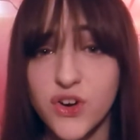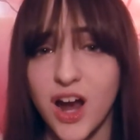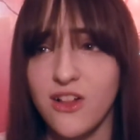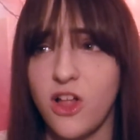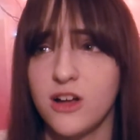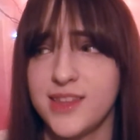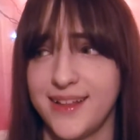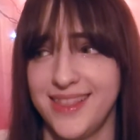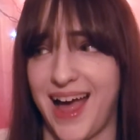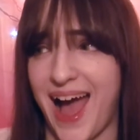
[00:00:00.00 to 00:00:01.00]
for how long
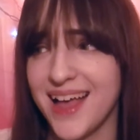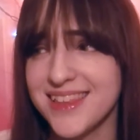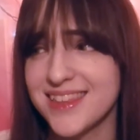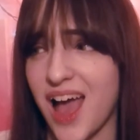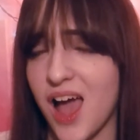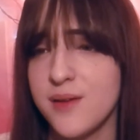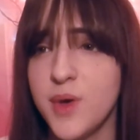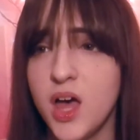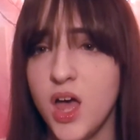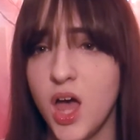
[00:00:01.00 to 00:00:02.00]
they last,
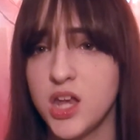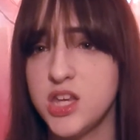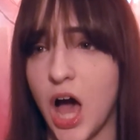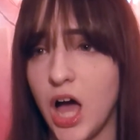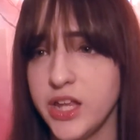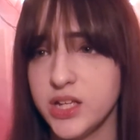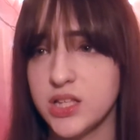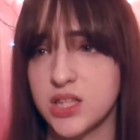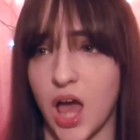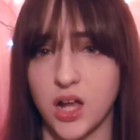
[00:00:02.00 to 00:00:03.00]
I'm not
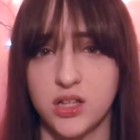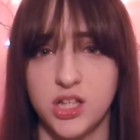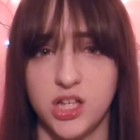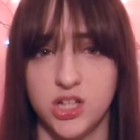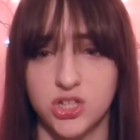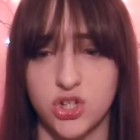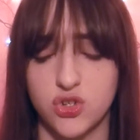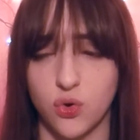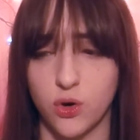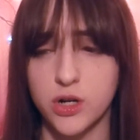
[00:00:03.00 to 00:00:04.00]
exactly
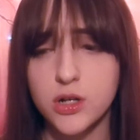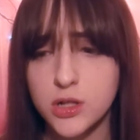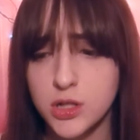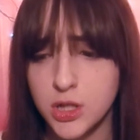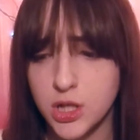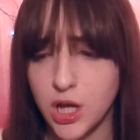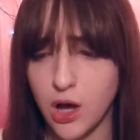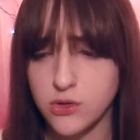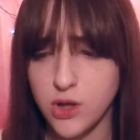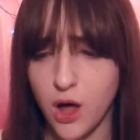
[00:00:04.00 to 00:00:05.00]
sure
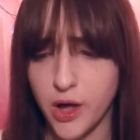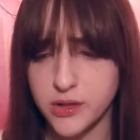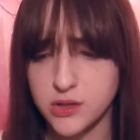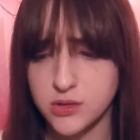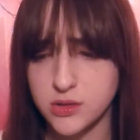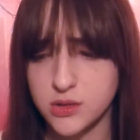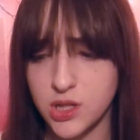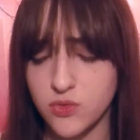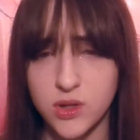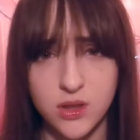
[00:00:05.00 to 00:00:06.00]
how long
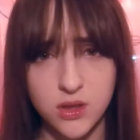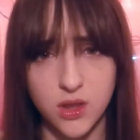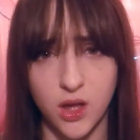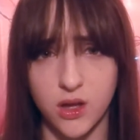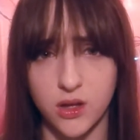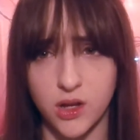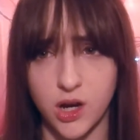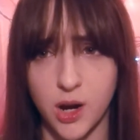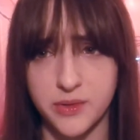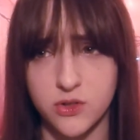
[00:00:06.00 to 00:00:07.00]
these ones, the
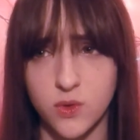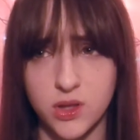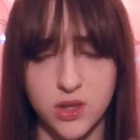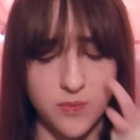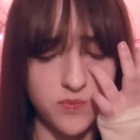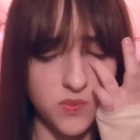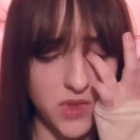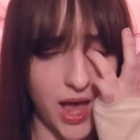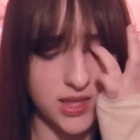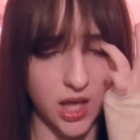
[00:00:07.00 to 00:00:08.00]
Air Optics ones,
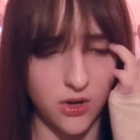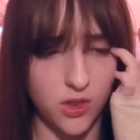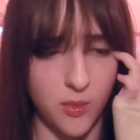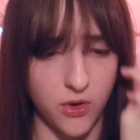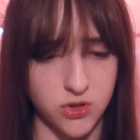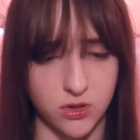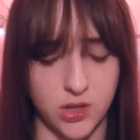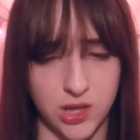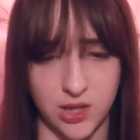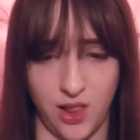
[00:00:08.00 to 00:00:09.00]
last. I know that most circle
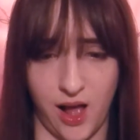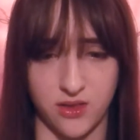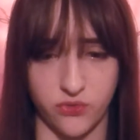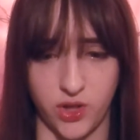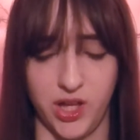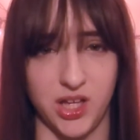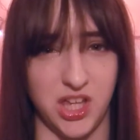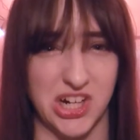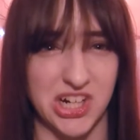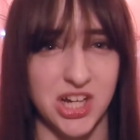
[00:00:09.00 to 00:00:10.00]
lenses last for like a
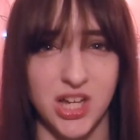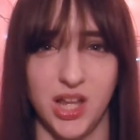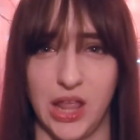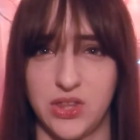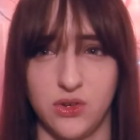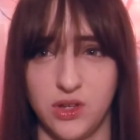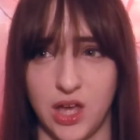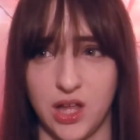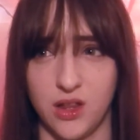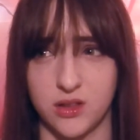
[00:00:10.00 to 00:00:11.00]
year, unless you
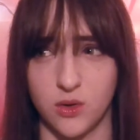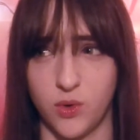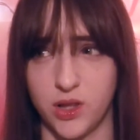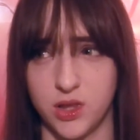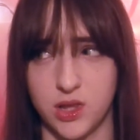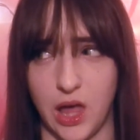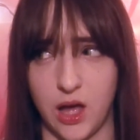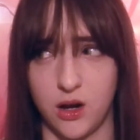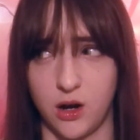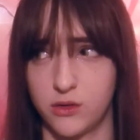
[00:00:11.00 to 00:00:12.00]
get like the ones
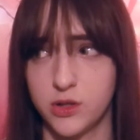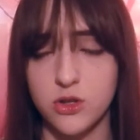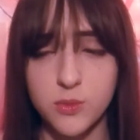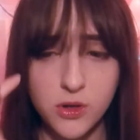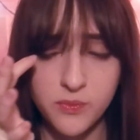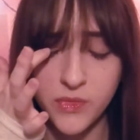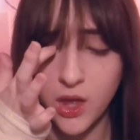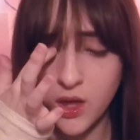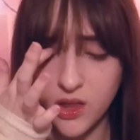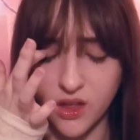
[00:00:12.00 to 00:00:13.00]
that are reusable,
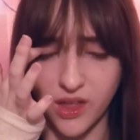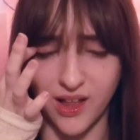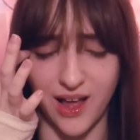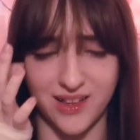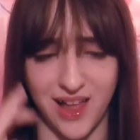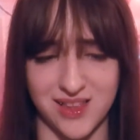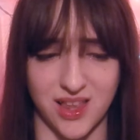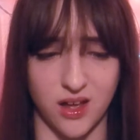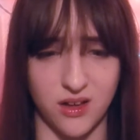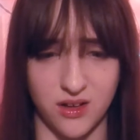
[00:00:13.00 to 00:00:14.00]
that like last like